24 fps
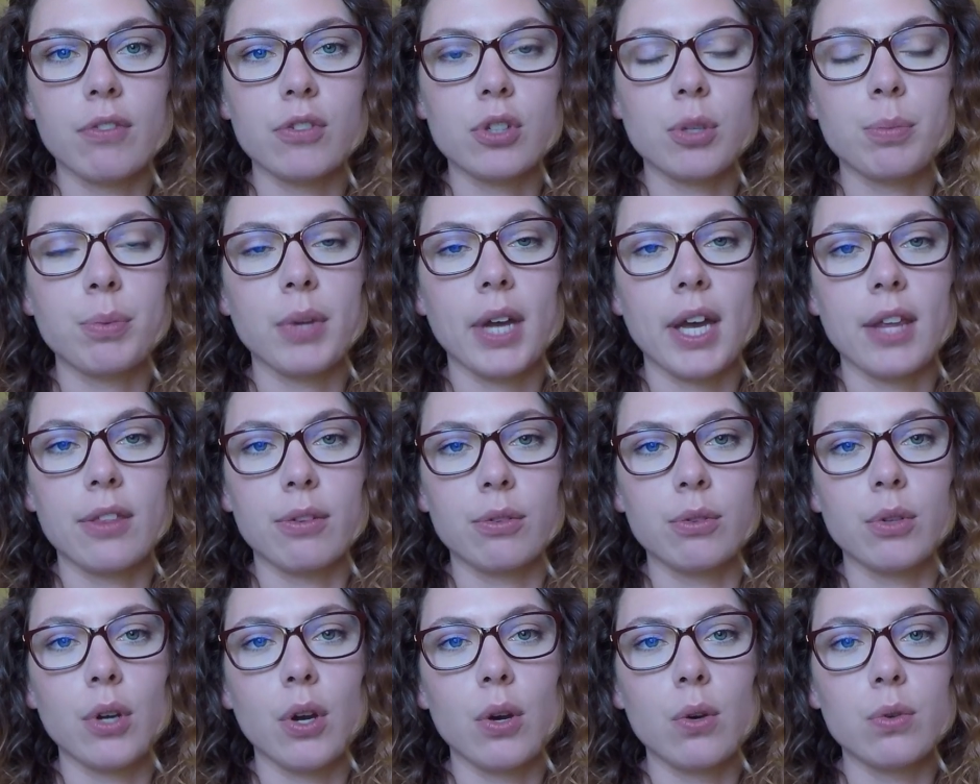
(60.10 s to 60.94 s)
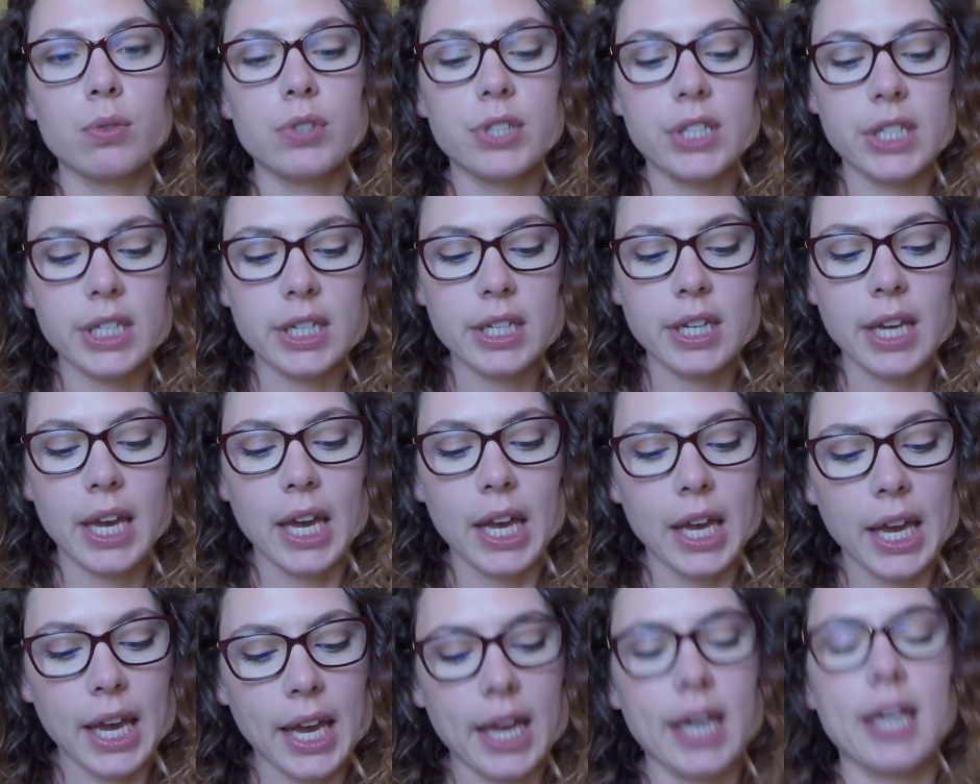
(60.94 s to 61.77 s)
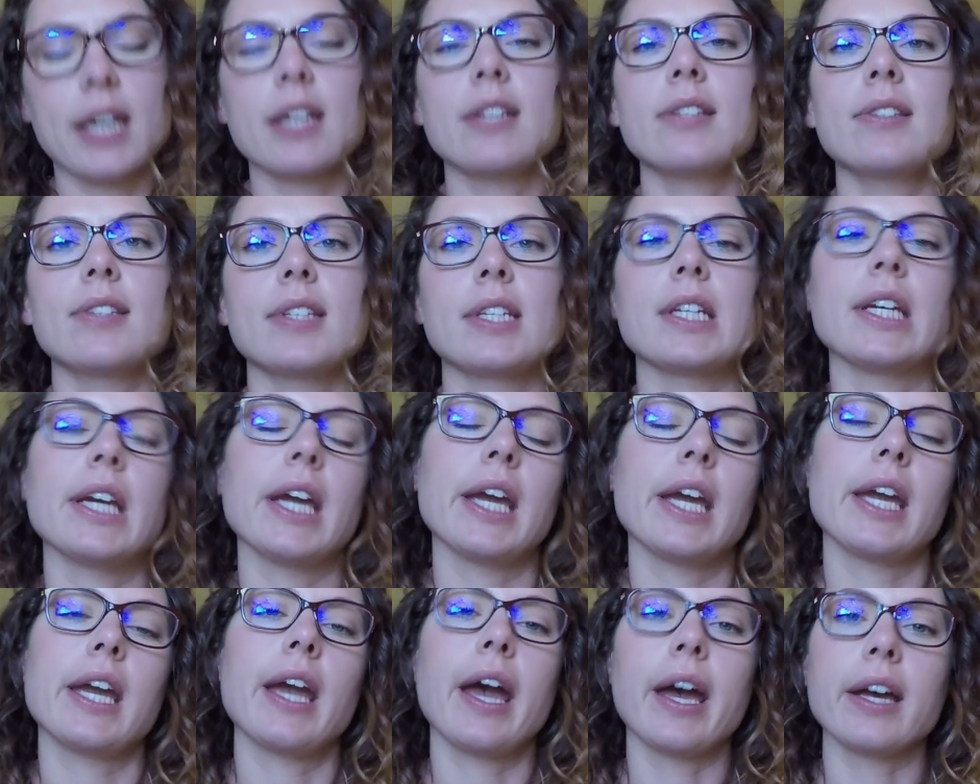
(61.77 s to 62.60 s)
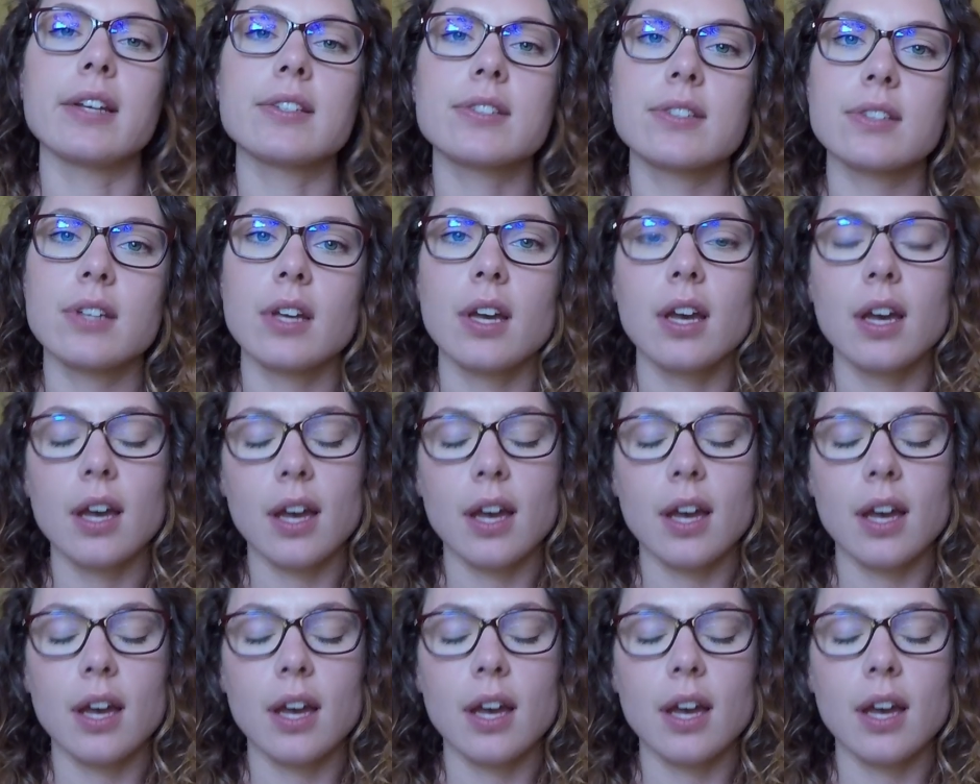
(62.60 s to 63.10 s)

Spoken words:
have to apply through OTACAS.